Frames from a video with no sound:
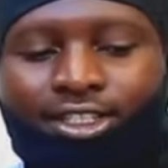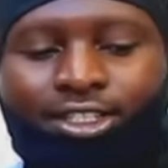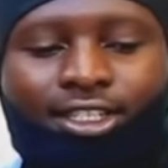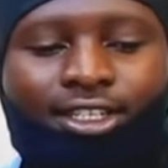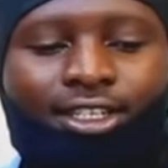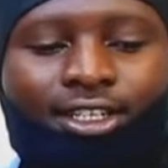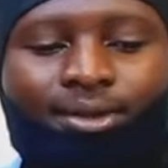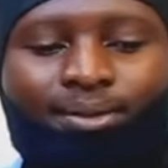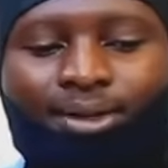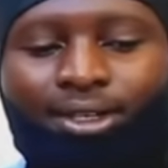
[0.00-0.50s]

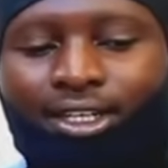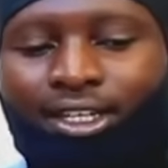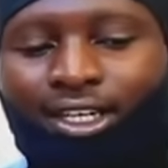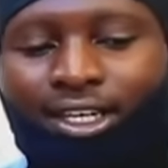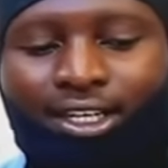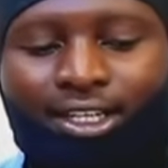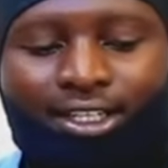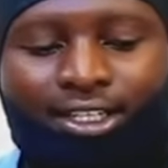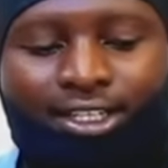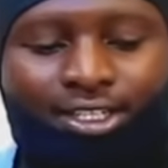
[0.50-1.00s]
Nigeria,
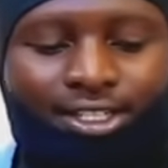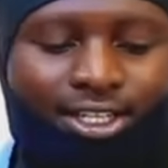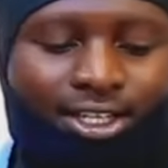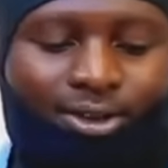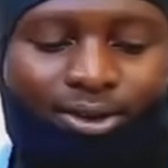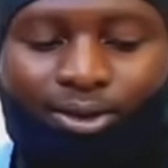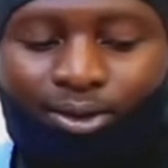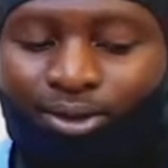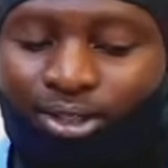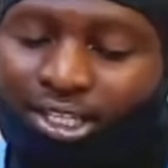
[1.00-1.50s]
Marekani,
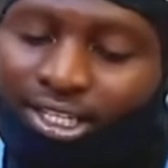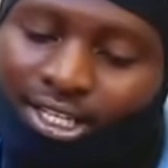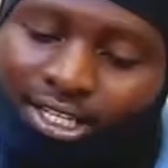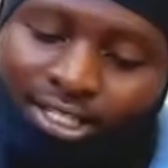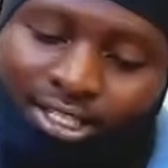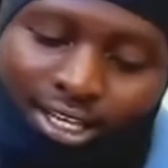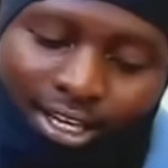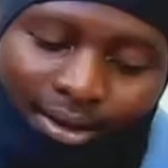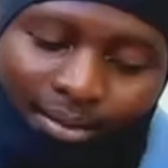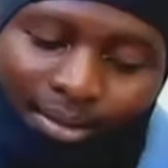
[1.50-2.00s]
Tanzania unakutania
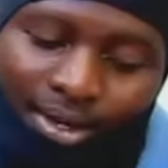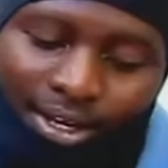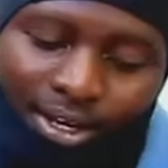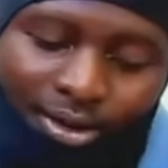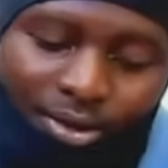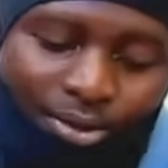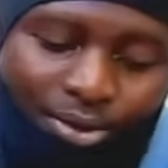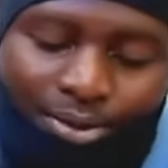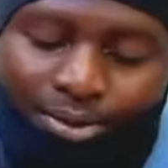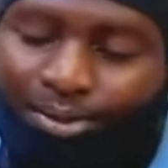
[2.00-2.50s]

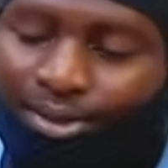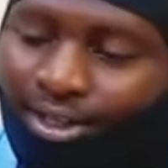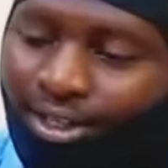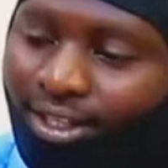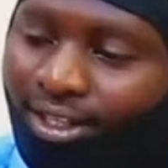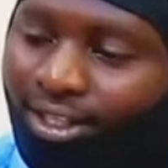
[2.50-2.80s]
7-10.